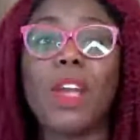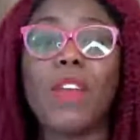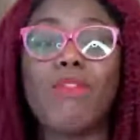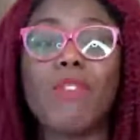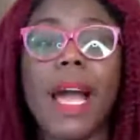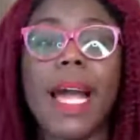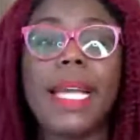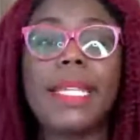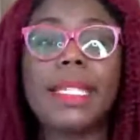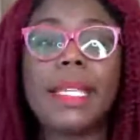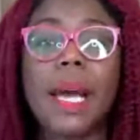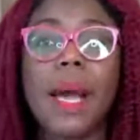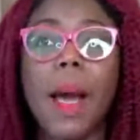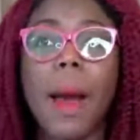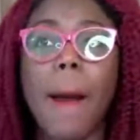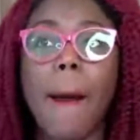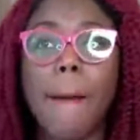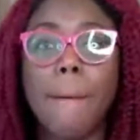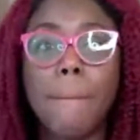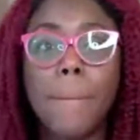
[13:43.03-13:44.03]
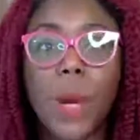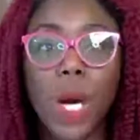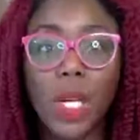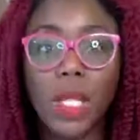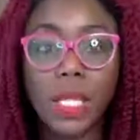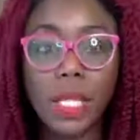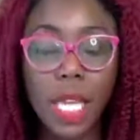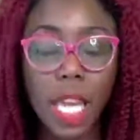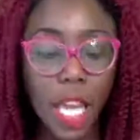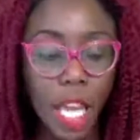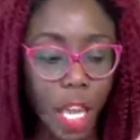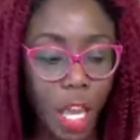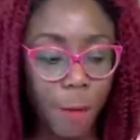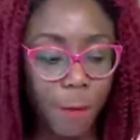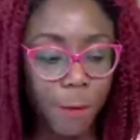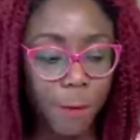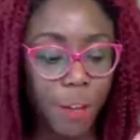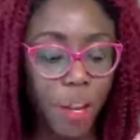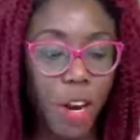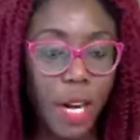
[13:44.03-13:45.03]
right? But
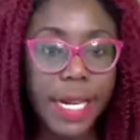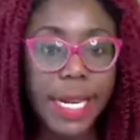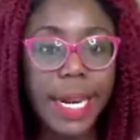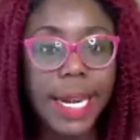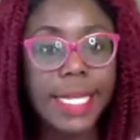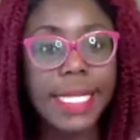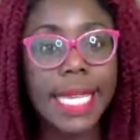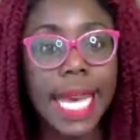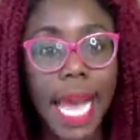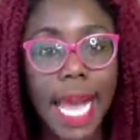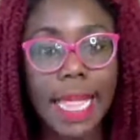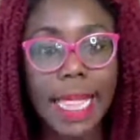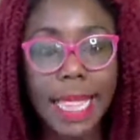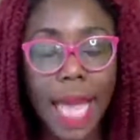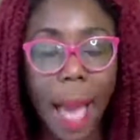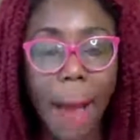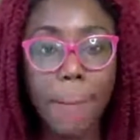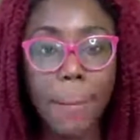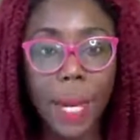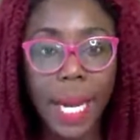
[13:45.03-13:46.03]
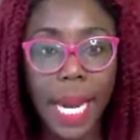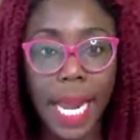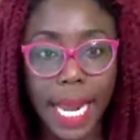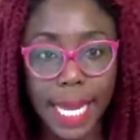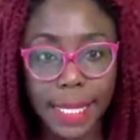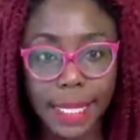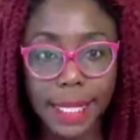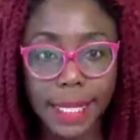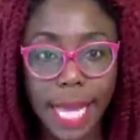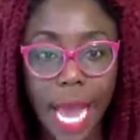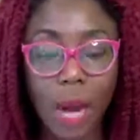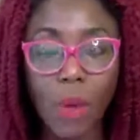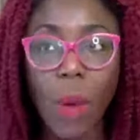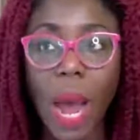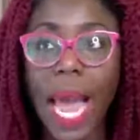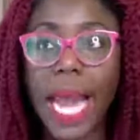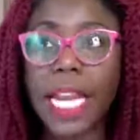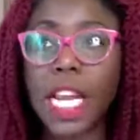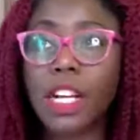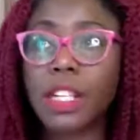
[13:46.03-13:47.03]
if you're not at that place, and
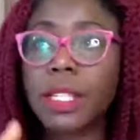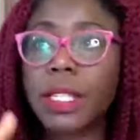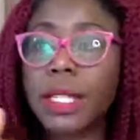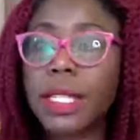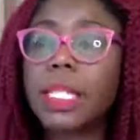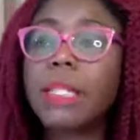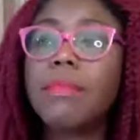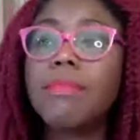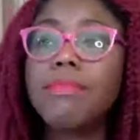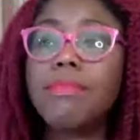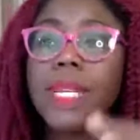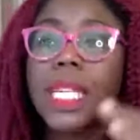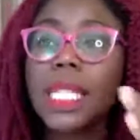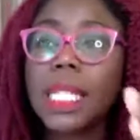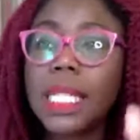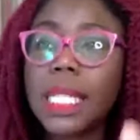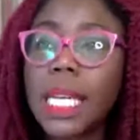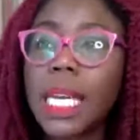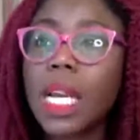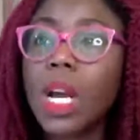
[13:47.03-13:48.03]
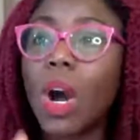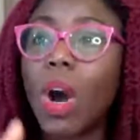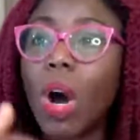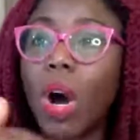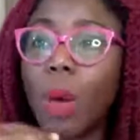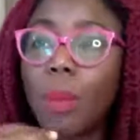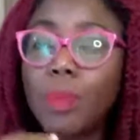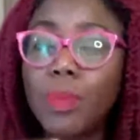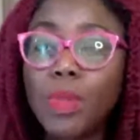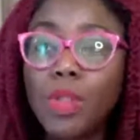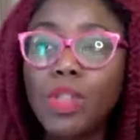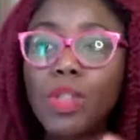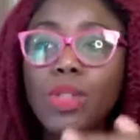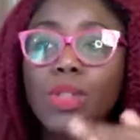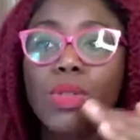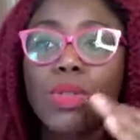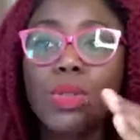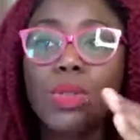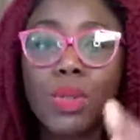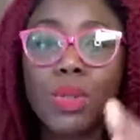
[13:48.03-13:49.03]
while you're still building up
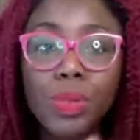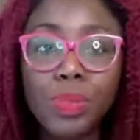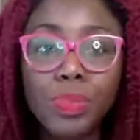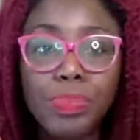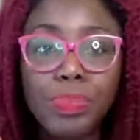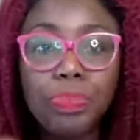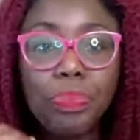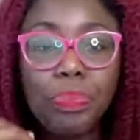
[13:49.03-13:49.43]
to